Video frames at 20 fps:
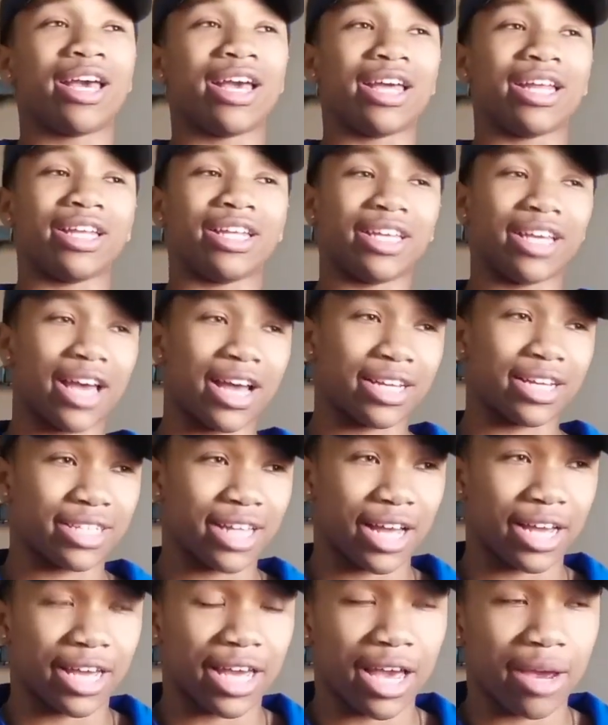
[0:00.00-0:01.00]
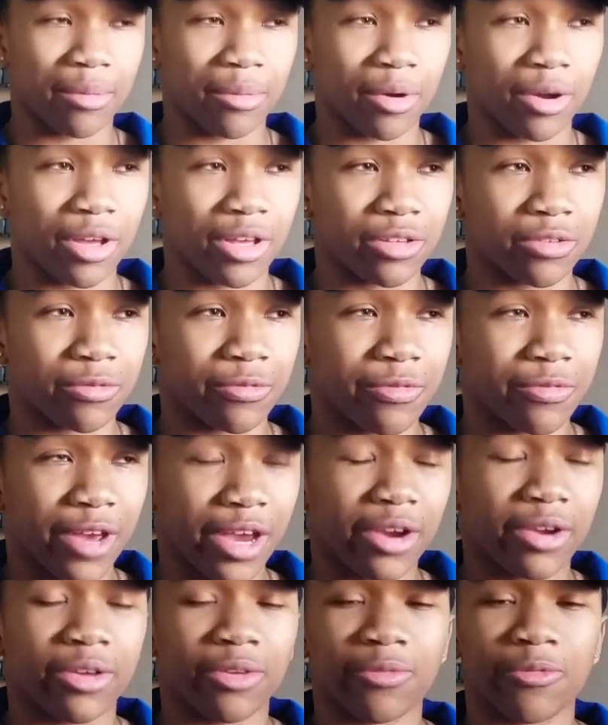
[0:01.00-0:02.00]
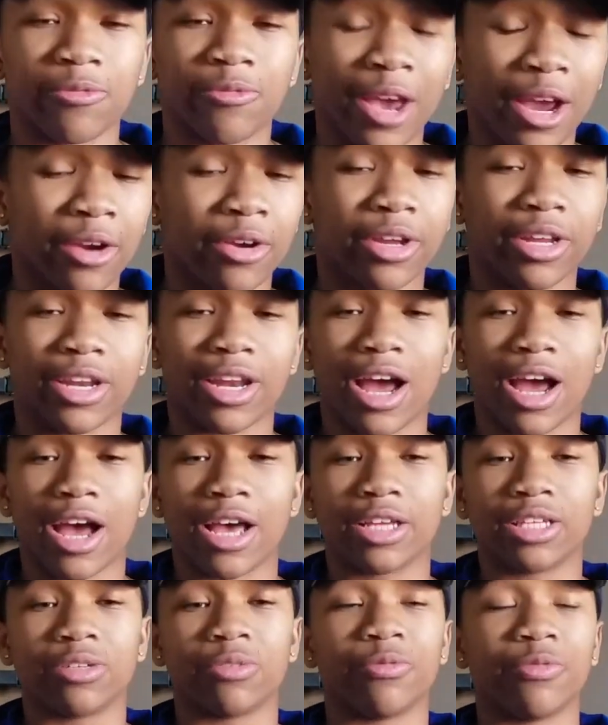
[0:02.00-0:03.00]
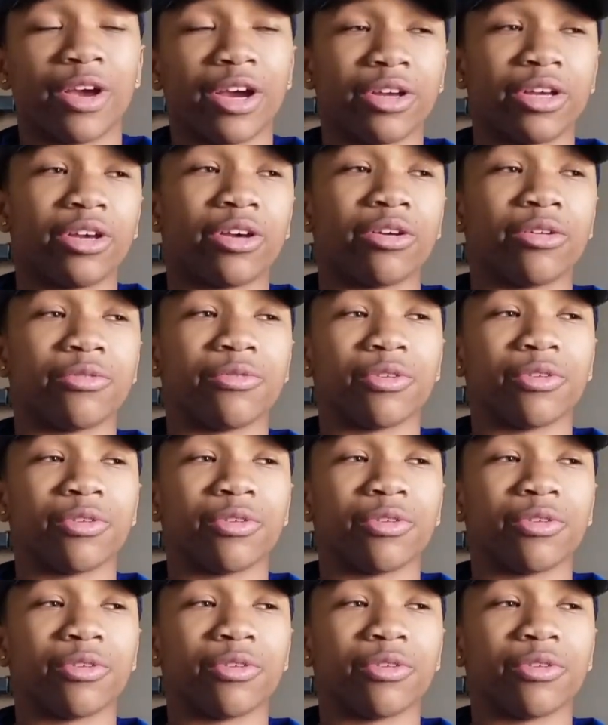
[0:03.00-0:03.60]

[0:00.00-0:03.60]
And yes, that camera is very, very nice, very good